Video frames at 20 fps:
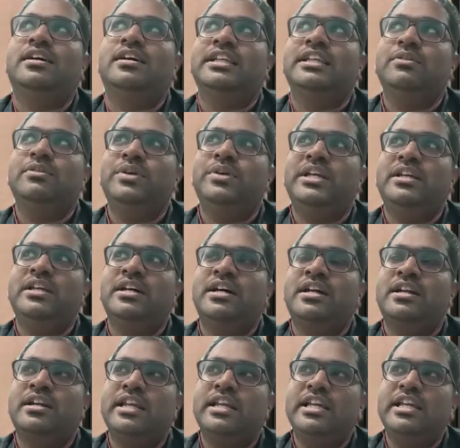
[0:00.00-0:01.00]
think we
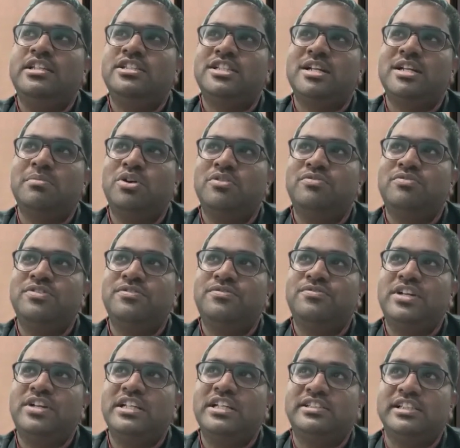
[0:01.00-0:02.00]
reached about
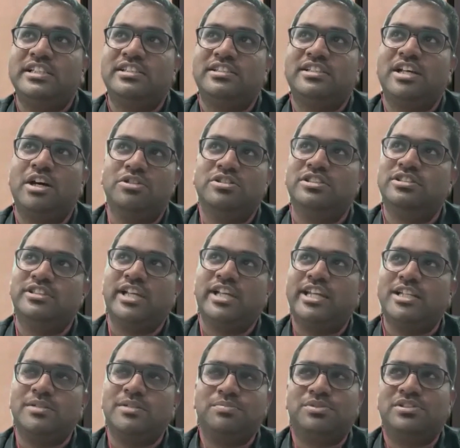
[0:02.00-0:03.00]
56,000
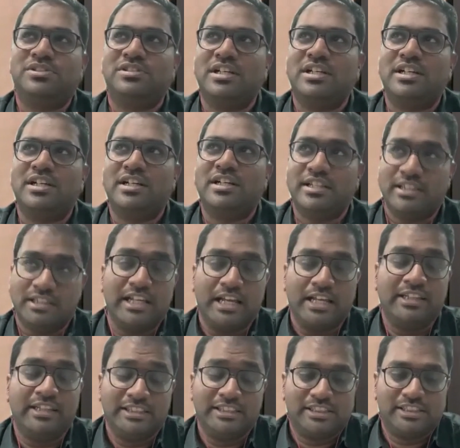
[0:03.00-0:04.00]

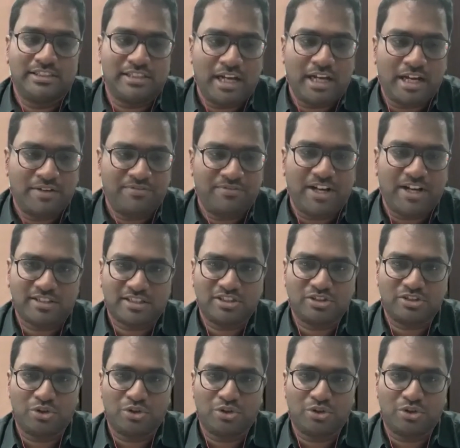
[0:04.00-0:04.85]
signups. This is our fastest